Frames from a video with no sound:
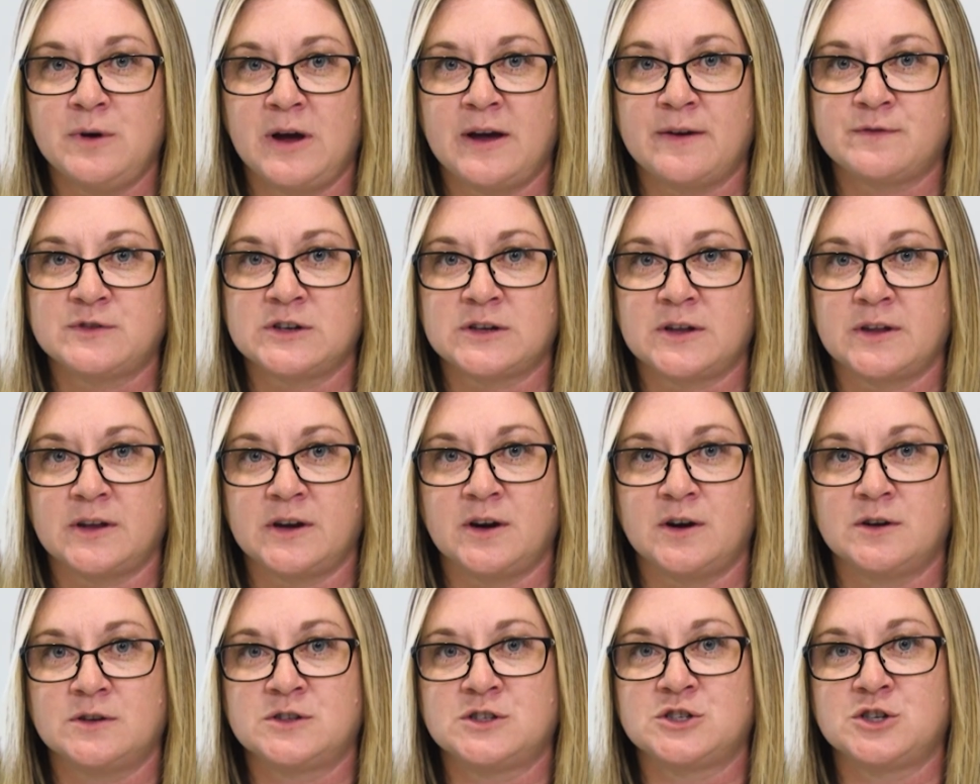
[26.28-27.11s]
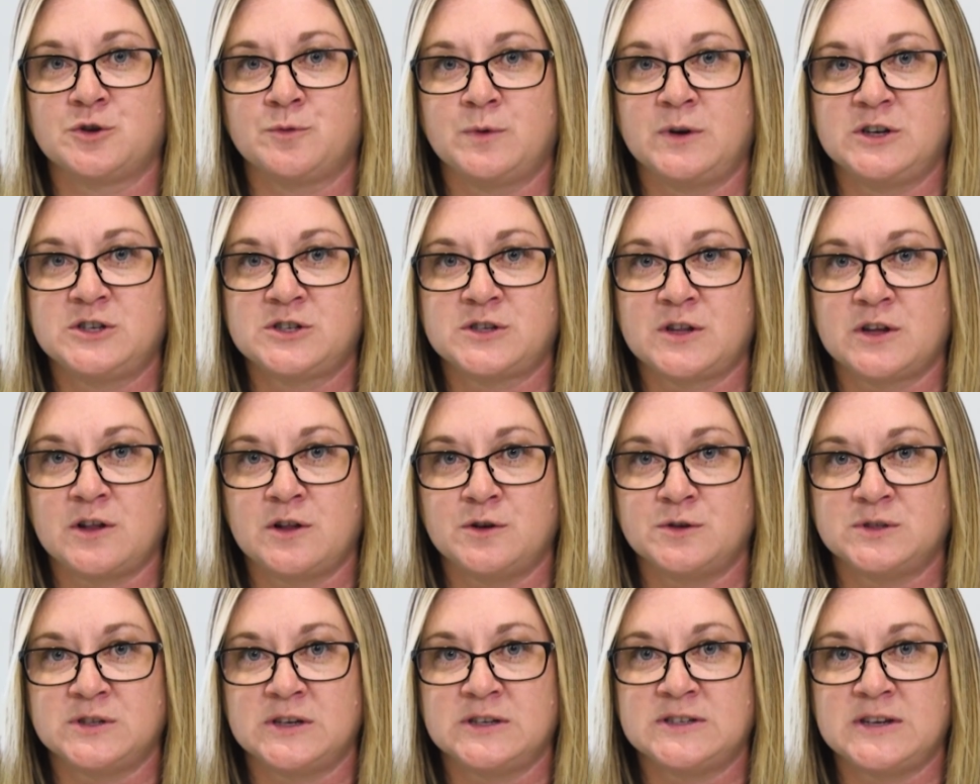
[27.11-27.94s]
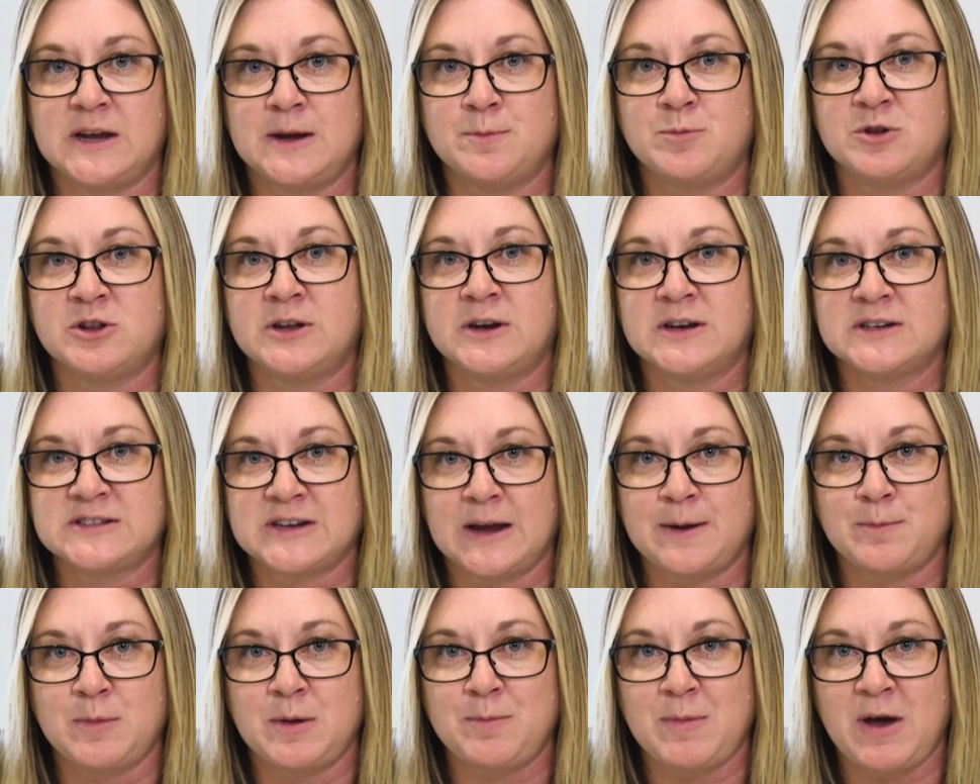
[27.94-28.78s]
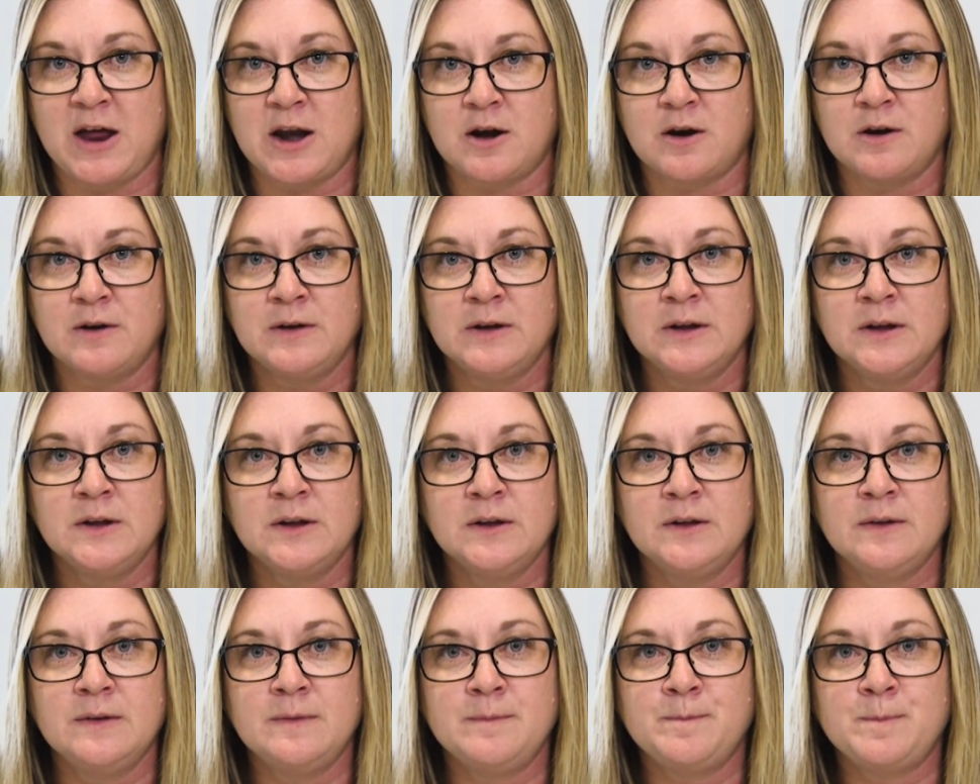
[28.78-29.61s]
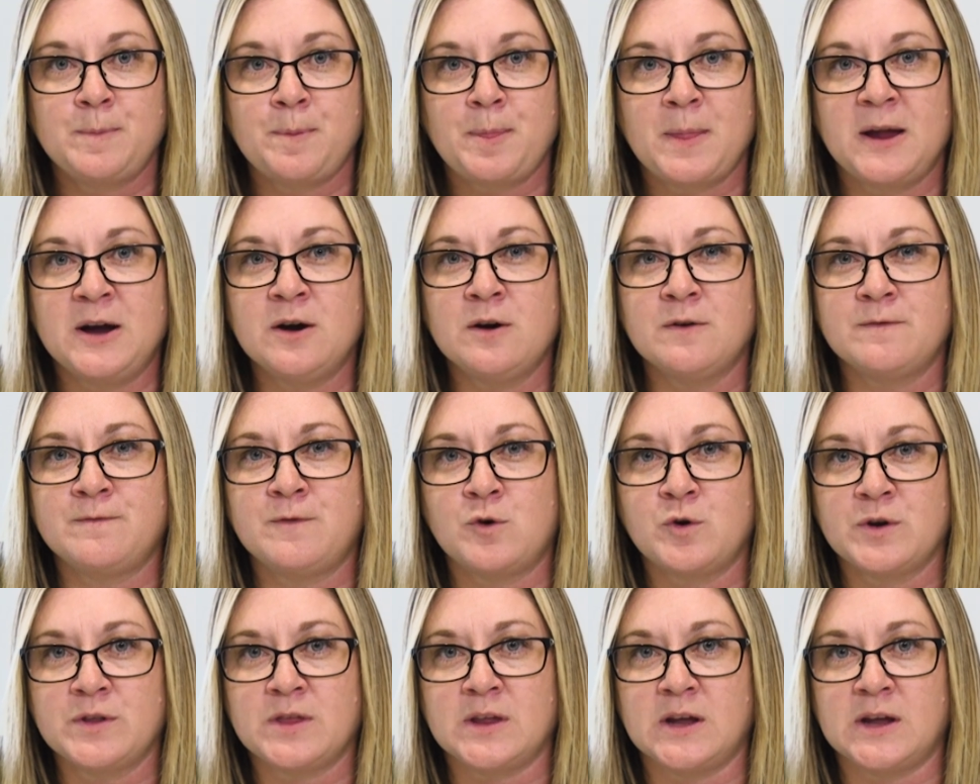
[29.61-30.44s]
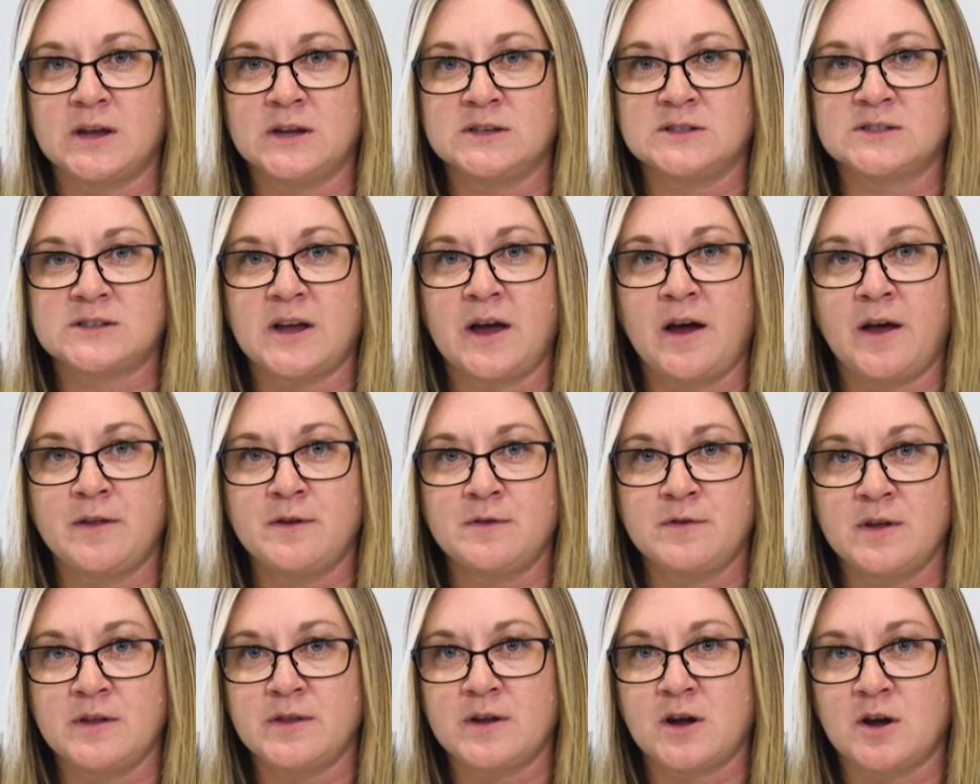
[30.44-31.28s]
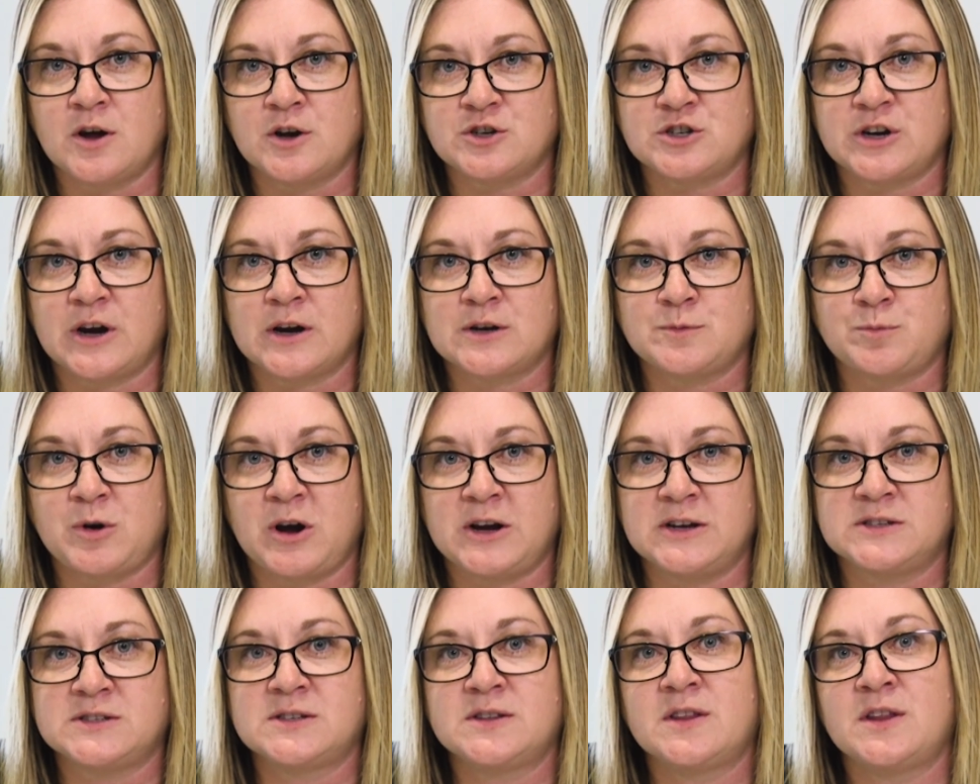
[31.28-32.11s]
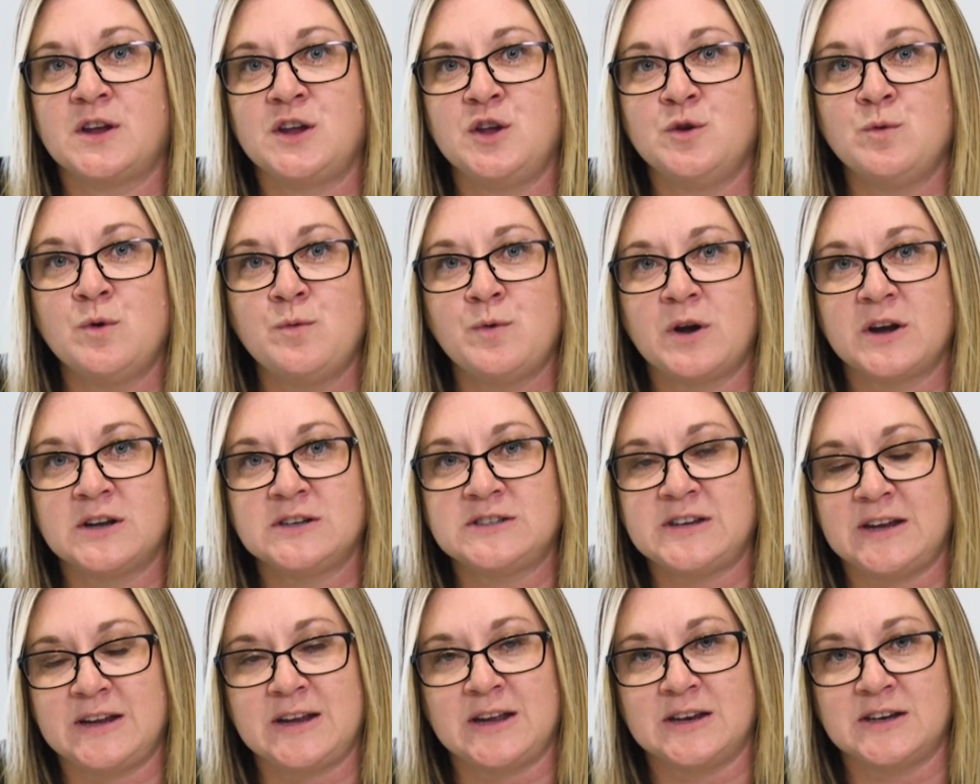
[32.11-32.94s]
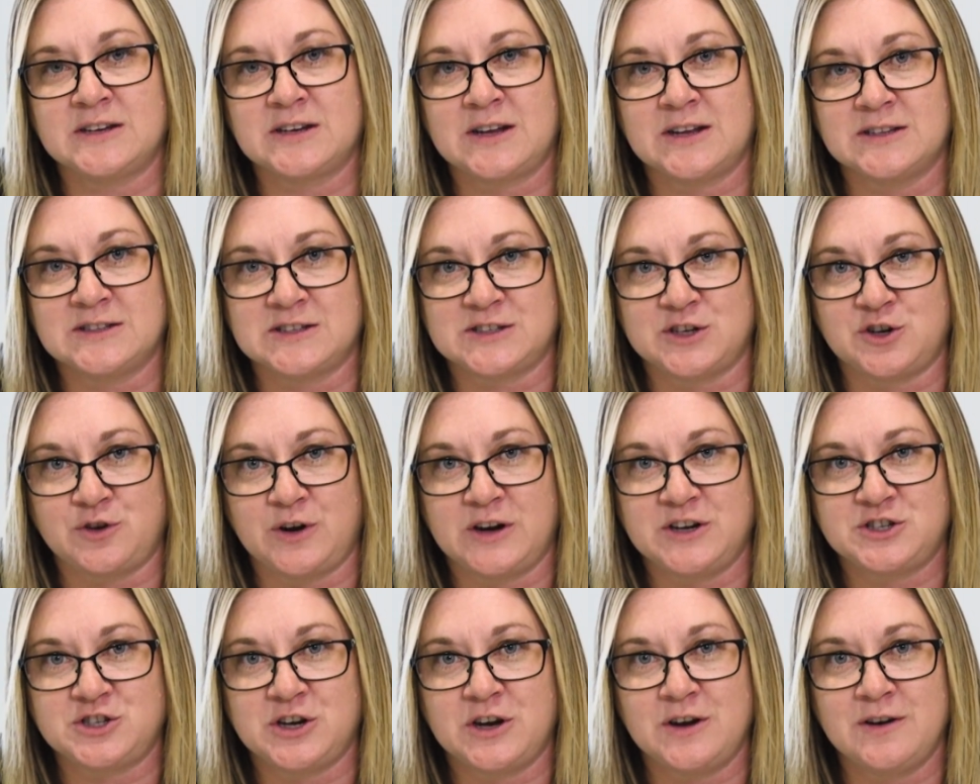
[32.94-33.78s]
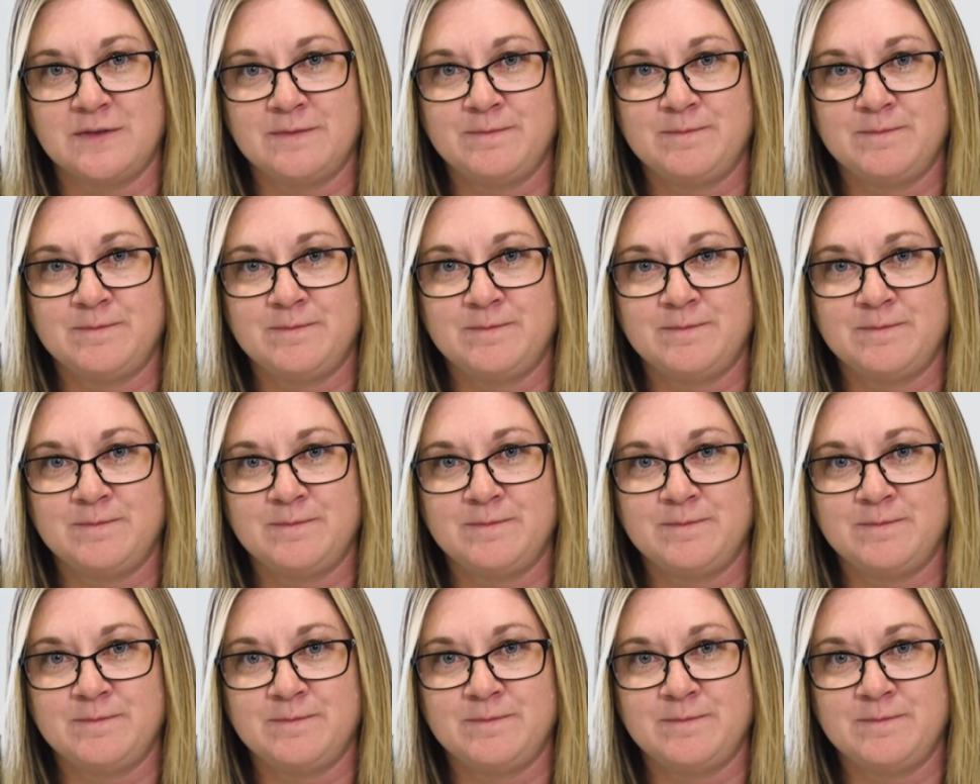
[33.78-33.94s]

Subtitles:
have to clear to reach the closing table in a timely manner. Here are 4 things, other than the contract price, that you will want to take into consideration.